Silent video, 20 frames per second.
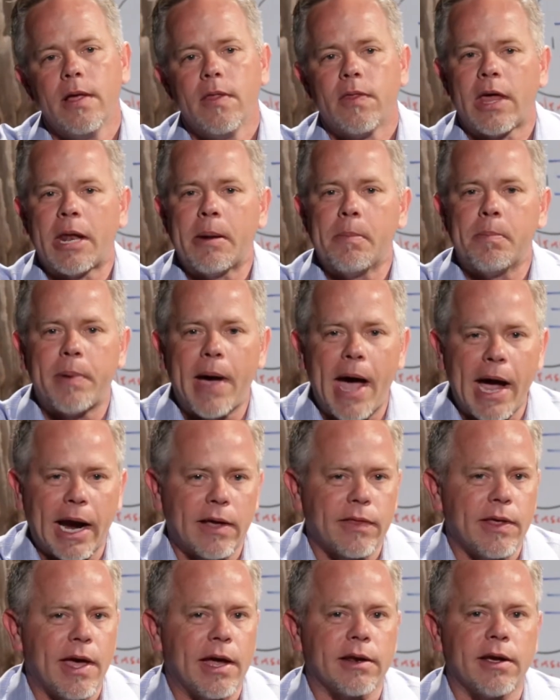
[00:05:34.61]
That in back
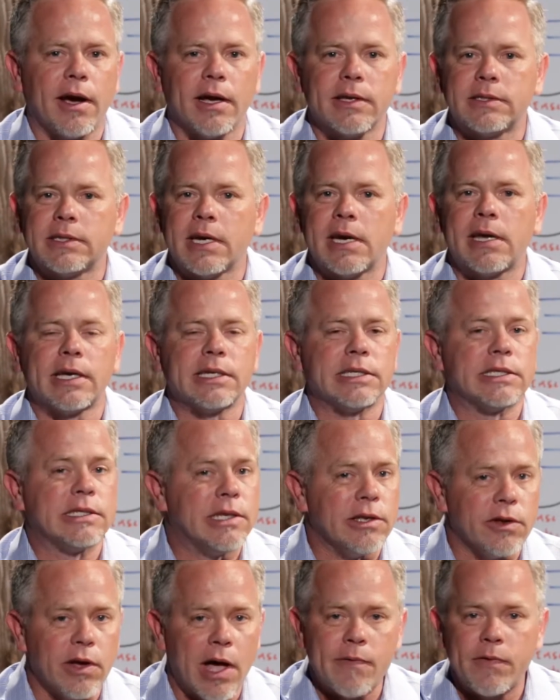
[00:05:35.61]
of that, God's saying, I
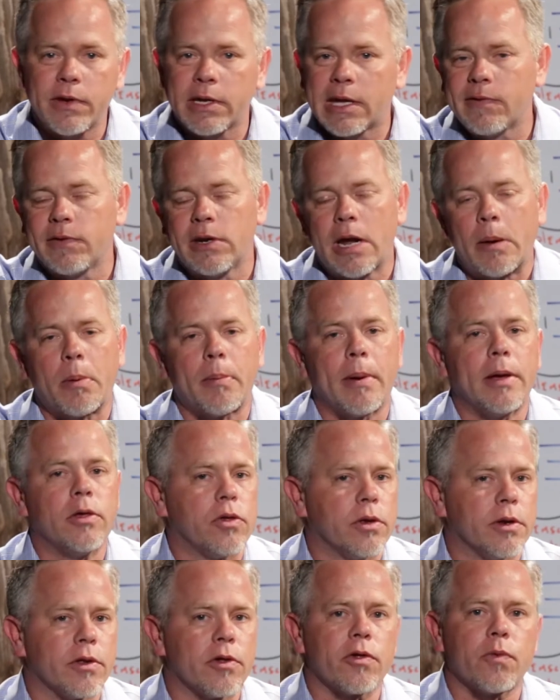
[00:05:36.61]
still haven't given up on my
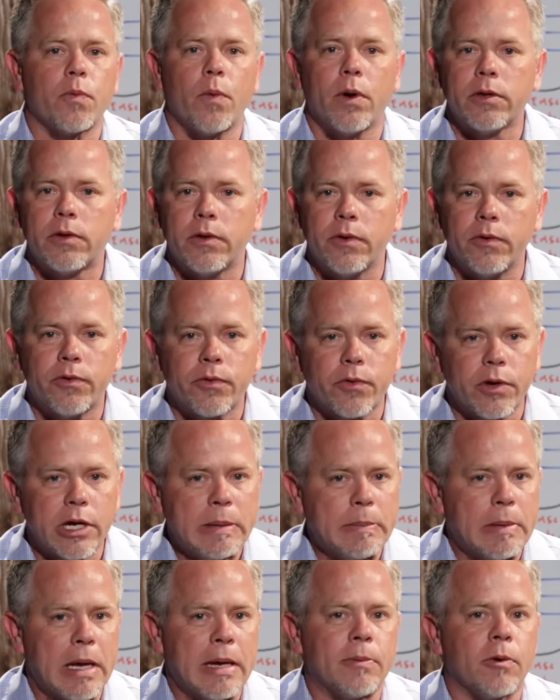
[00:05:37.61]
Genesis 1-2
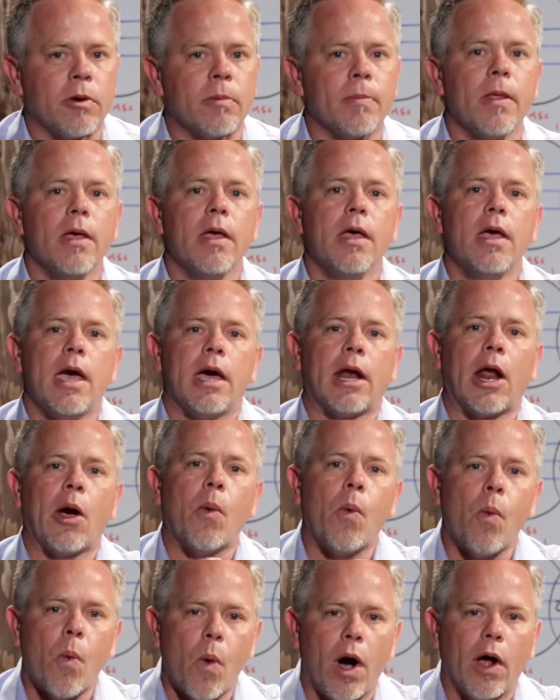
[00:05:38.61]
dream, Abram, and I
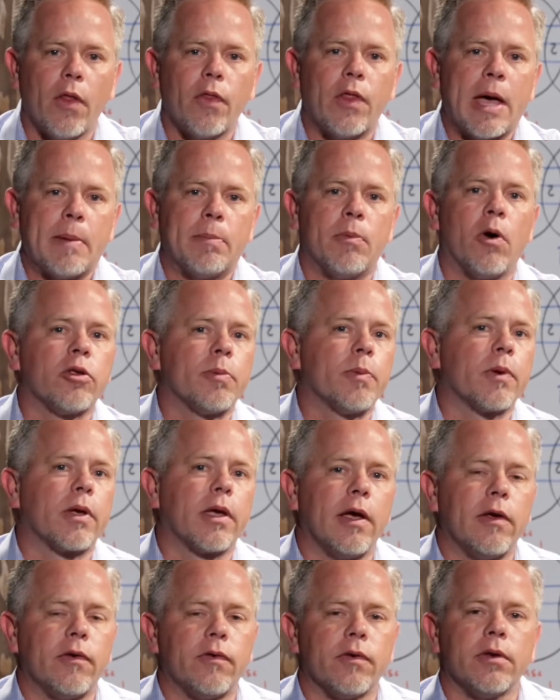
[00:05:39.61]
want that
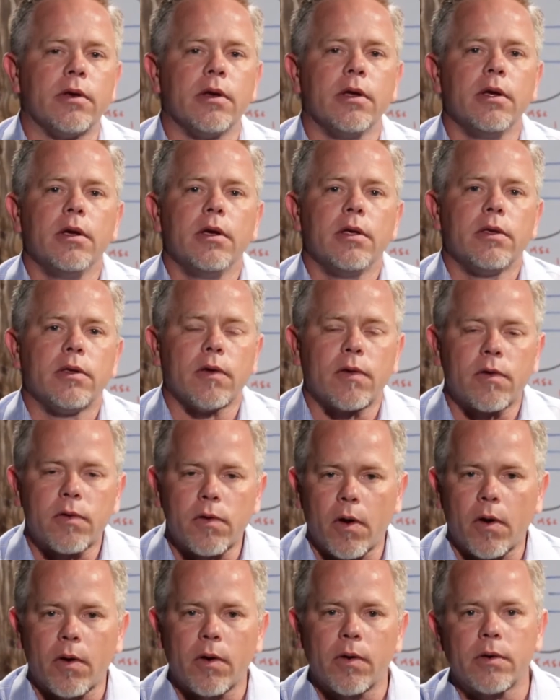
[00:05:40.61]
multiplication to
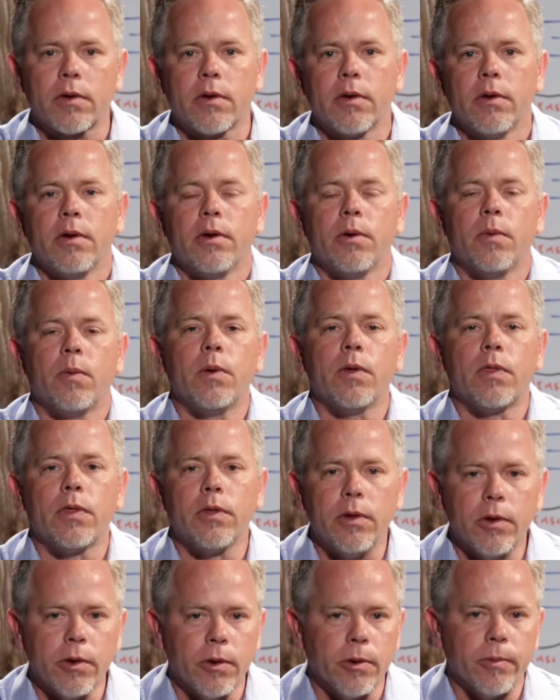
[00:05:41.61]
start with
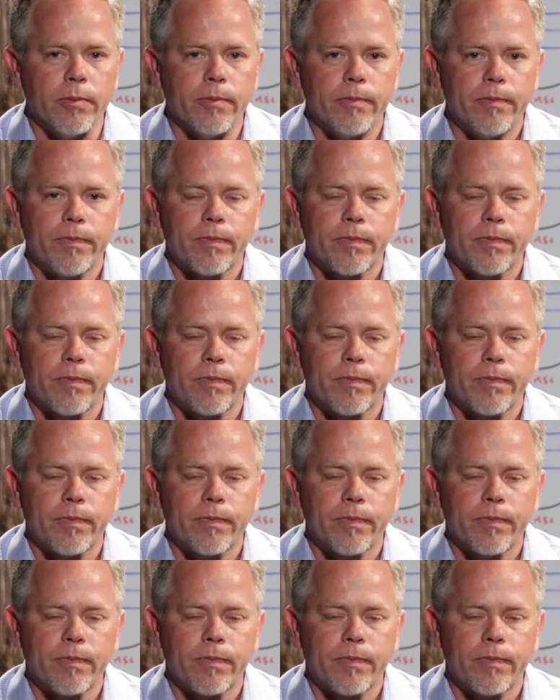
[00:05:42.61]
you.